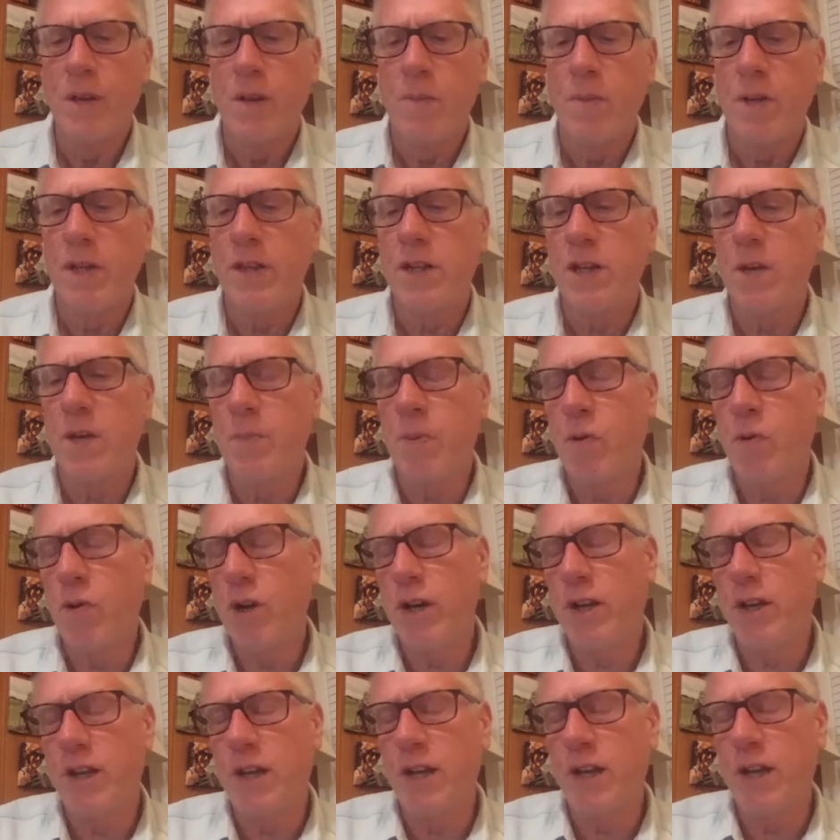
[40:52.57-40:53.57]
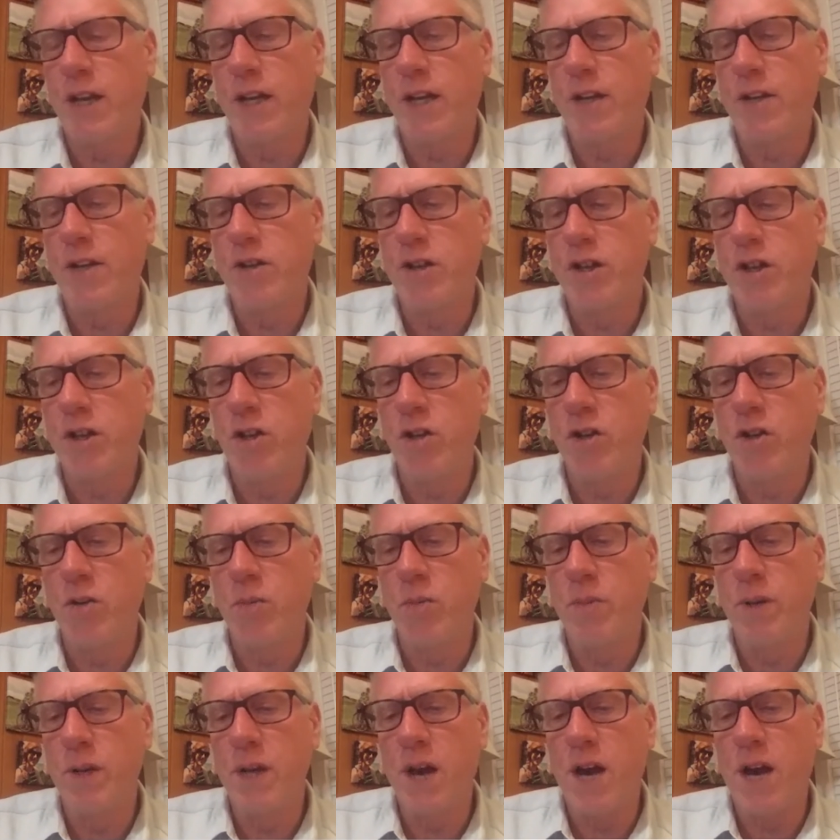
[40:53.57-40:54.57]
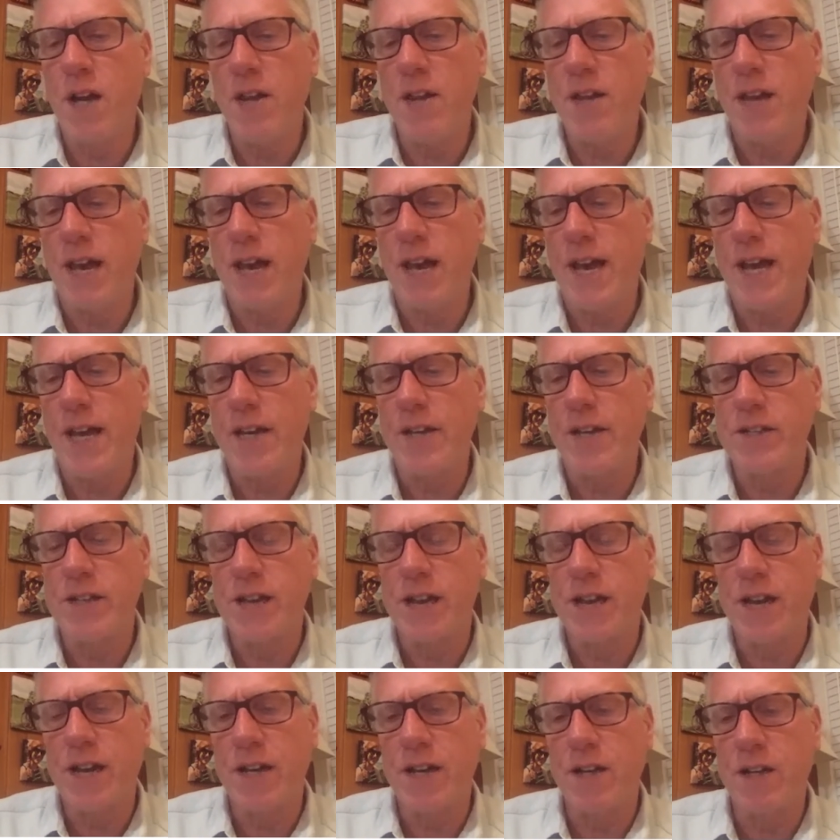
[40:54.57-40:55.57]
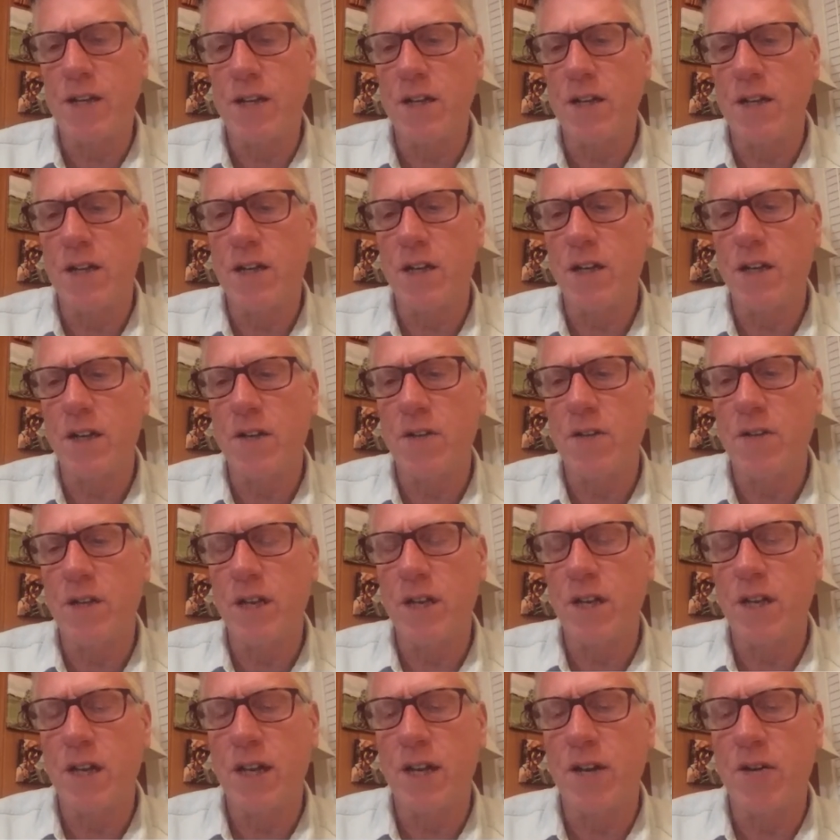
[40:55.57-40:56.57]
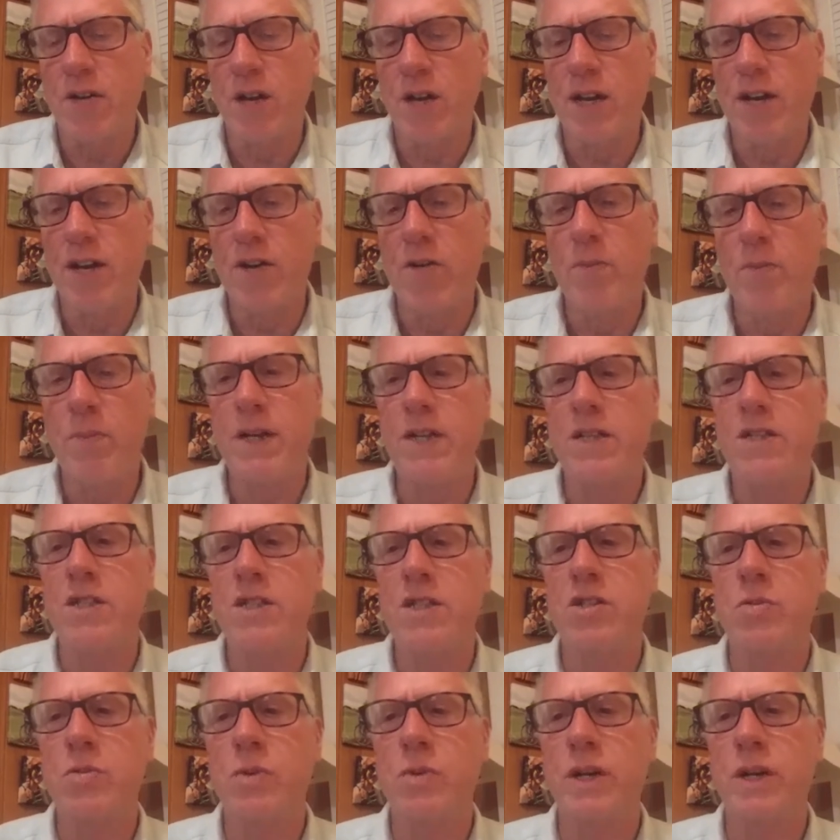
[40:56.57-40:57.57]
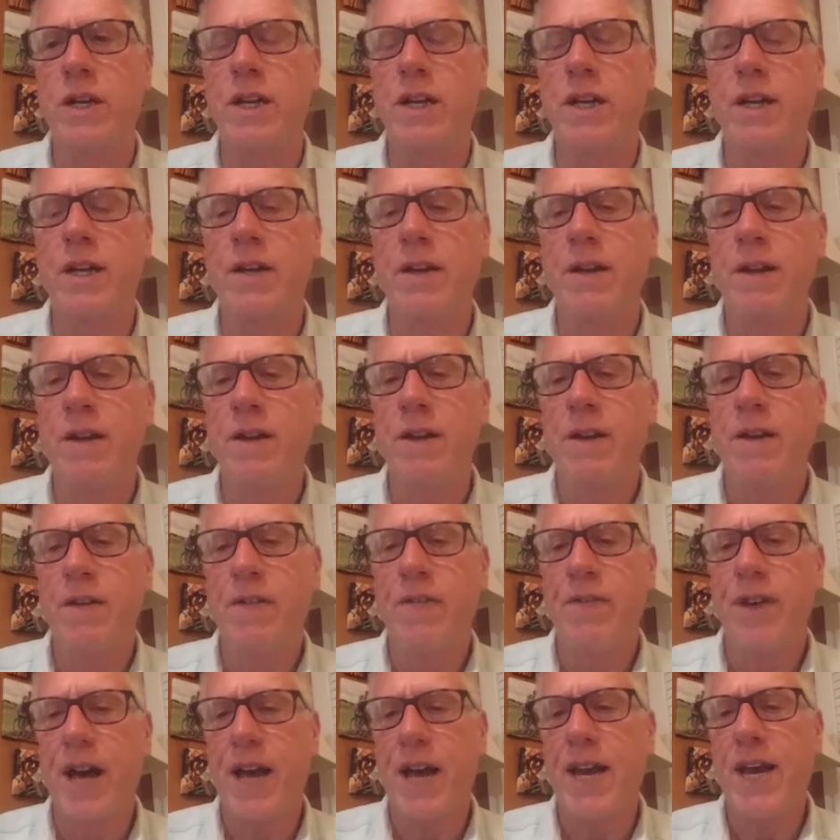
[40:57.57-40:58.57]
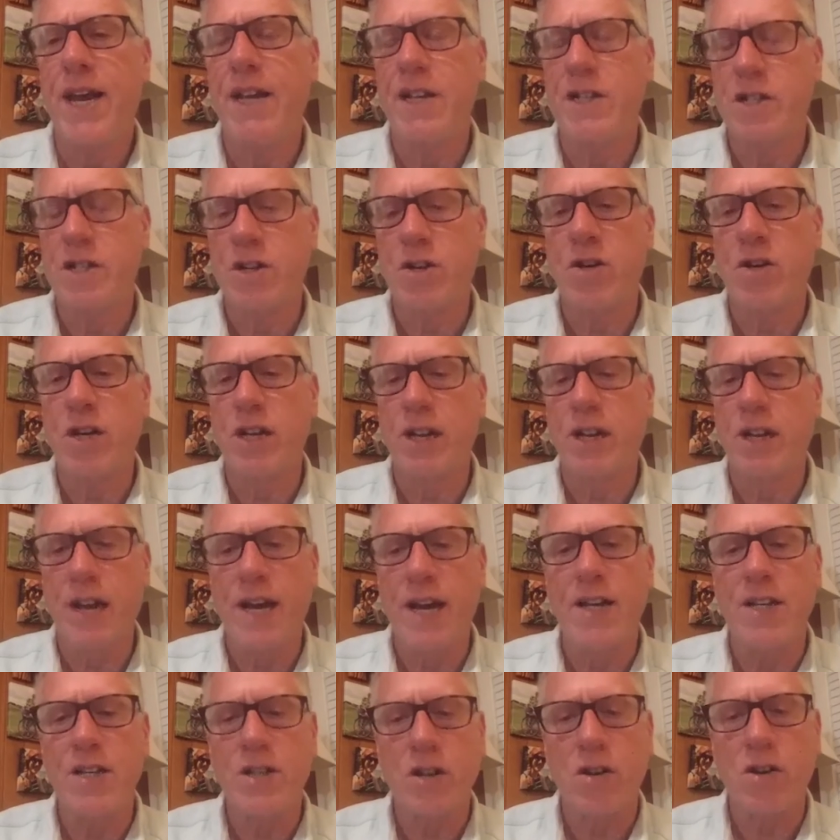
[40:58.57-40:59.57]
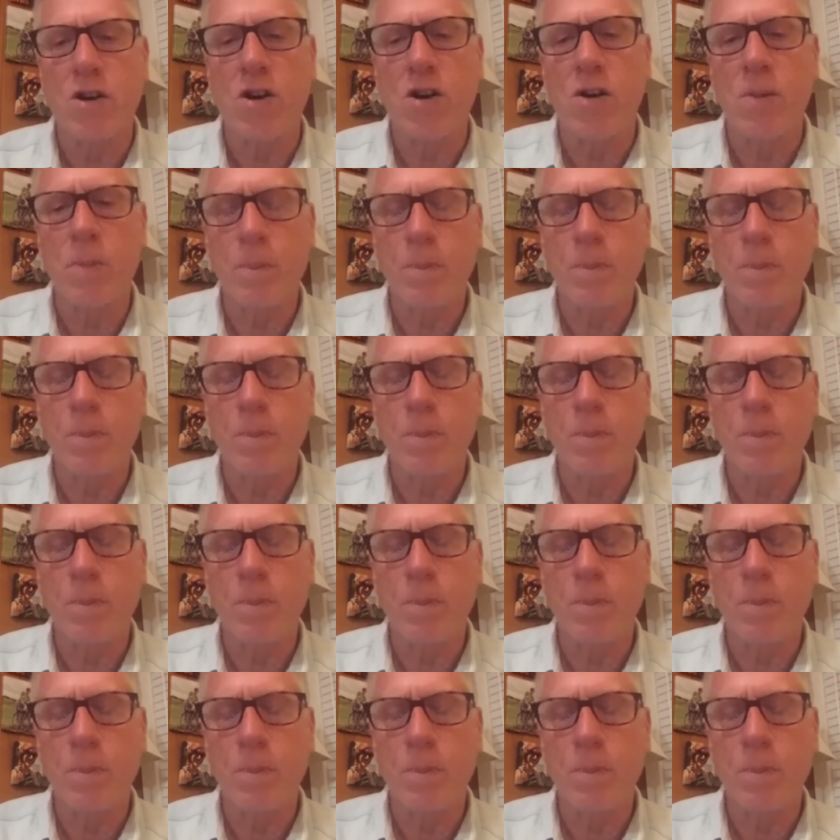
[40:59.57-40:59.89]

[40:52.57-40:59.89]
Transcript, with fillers: But the important thing too, beyond that, is that uh, the illegal liquor business really financed early NASCAR